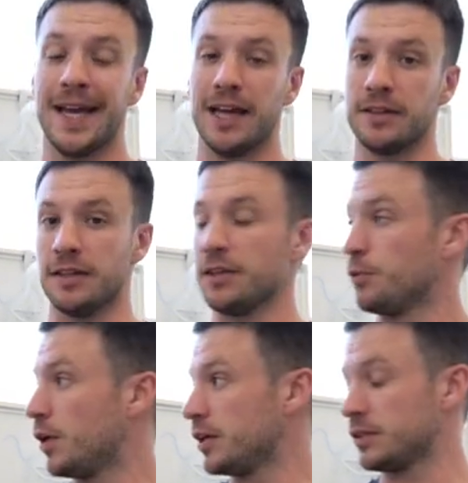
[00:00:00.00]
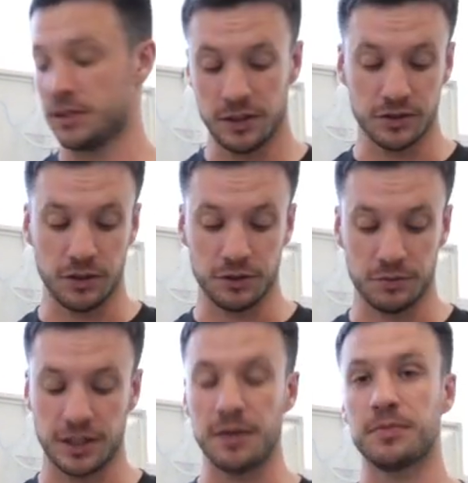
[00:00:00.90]
and another one is going
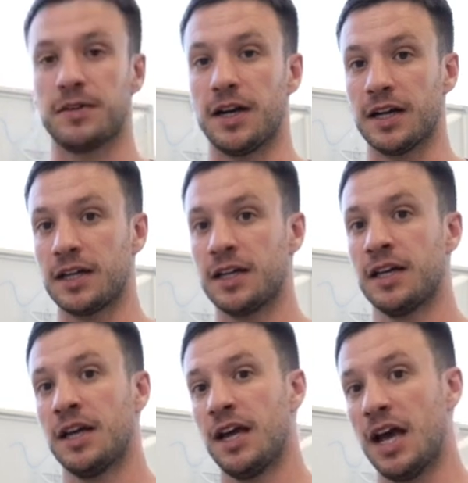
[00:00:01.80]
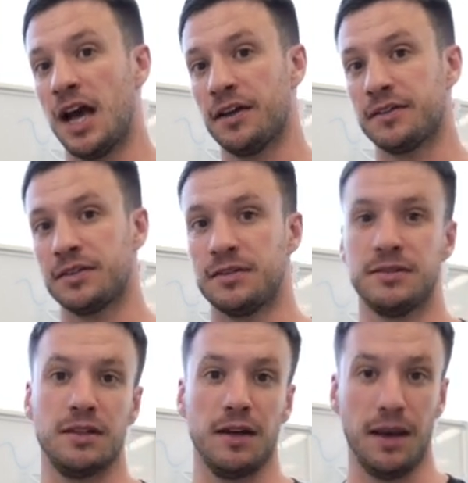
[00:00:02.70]
to keep track at
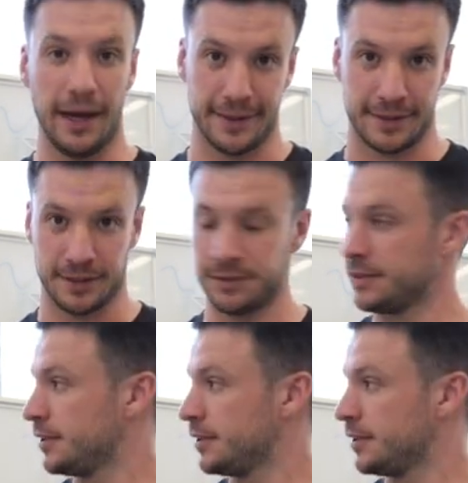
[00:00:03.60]
the light.